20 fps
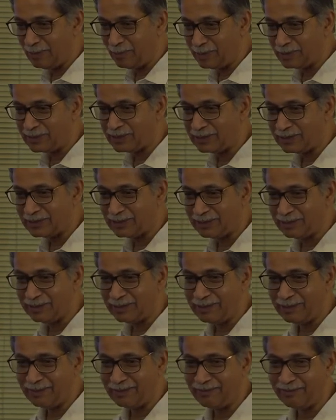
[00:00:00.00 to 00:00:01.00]
What is
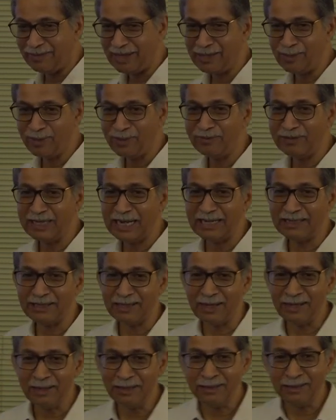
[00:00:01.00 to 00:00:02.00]
the value of
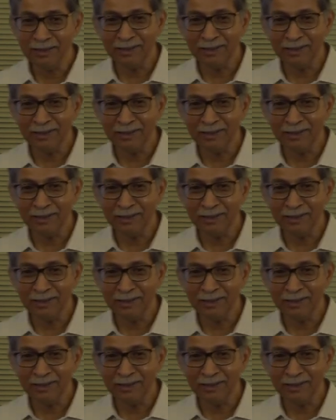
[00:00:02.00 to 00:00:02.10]
delta?